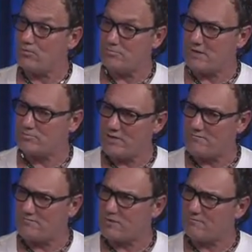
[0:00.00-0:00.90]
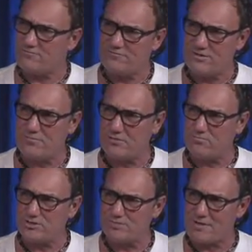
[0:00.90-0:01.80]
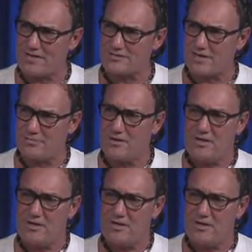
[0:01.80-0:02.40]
Because we have about a 15-minute response time,